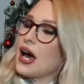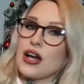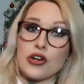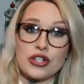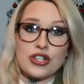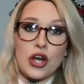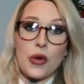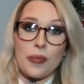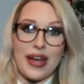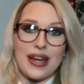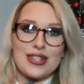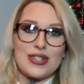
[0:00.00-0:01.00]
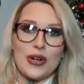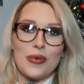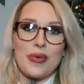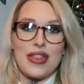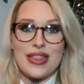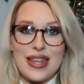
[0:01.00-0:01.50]
I also picked
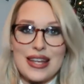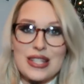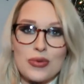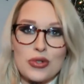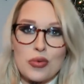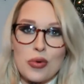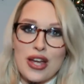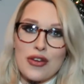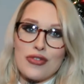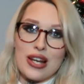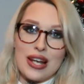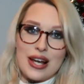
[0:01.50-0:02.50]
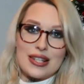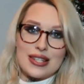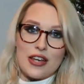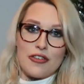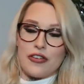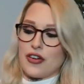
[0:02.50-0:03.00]
up this, which would be a really nice
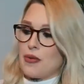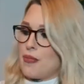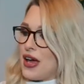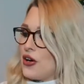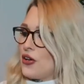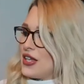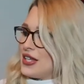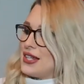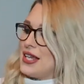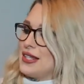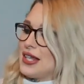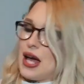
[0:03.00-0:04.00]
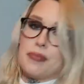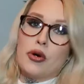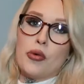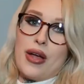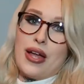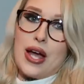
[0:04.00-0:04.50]
gift for a male. This is a
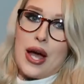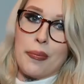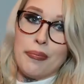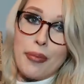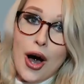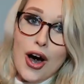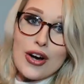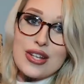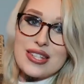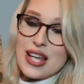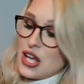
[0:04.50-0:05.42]
pub in a box.